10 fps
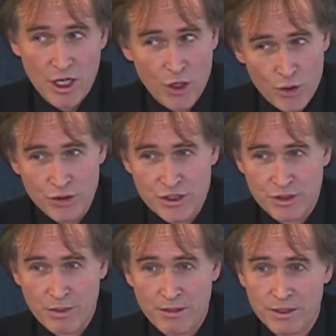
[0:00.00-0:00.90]
causes
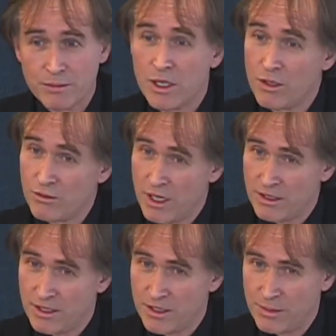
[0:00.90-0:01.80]
the problem
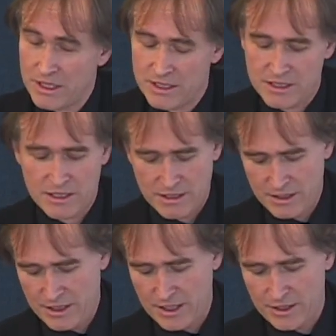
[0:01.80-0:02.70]
rather than the pills.
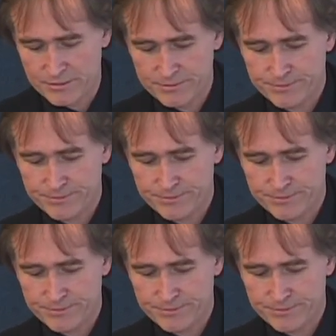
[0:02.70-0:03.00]
Thank you.